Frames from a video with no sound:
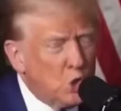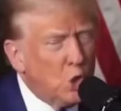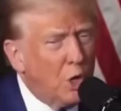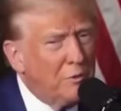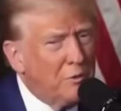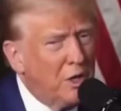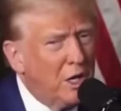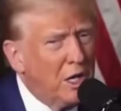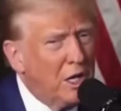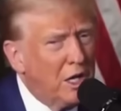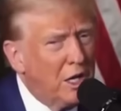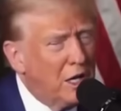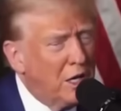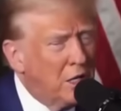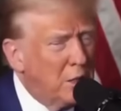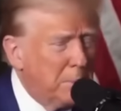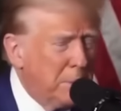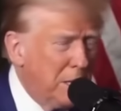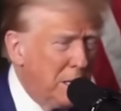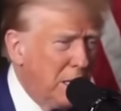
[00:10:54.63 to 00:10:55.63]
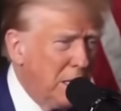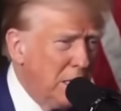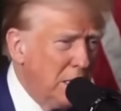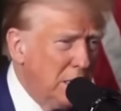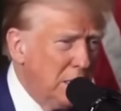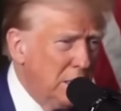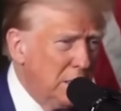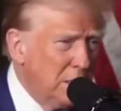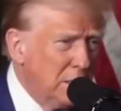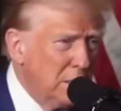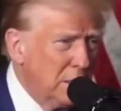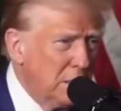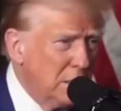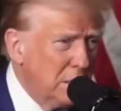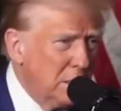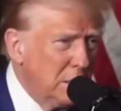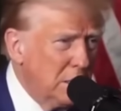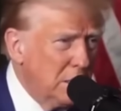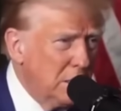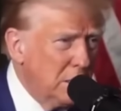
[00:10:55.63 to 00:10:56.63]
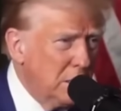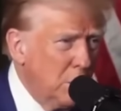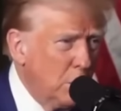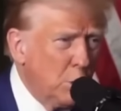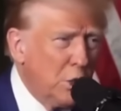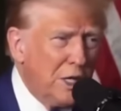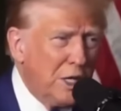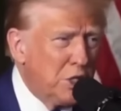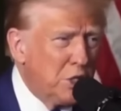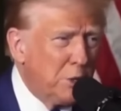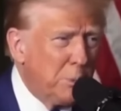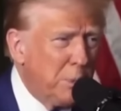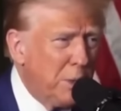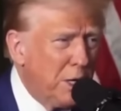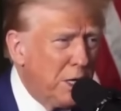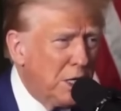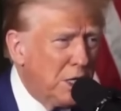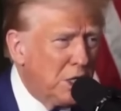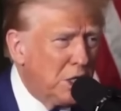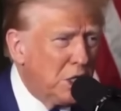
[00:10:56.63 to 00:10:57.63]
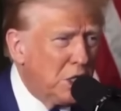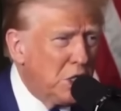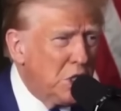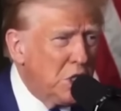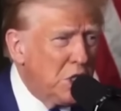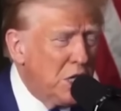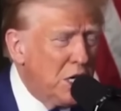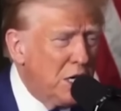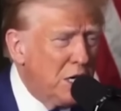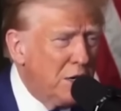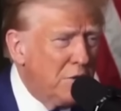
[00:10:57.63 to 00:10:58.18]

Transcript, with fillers: So I've done a lot of debating, only as a politician.